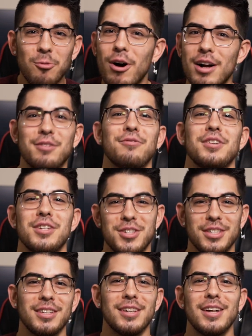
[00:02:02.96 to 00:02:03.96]

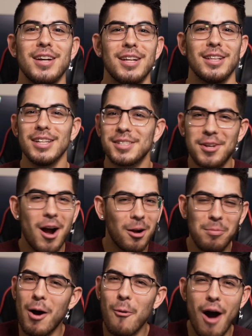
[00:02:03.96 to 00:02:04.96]
WandaVision, let's
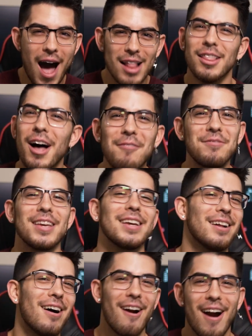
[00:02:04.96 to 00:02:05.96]
talk about why I loved it,
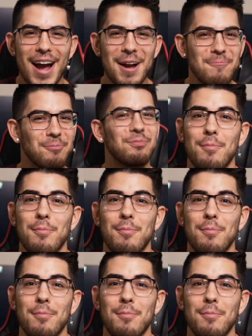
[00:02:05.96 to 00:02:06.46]
all right?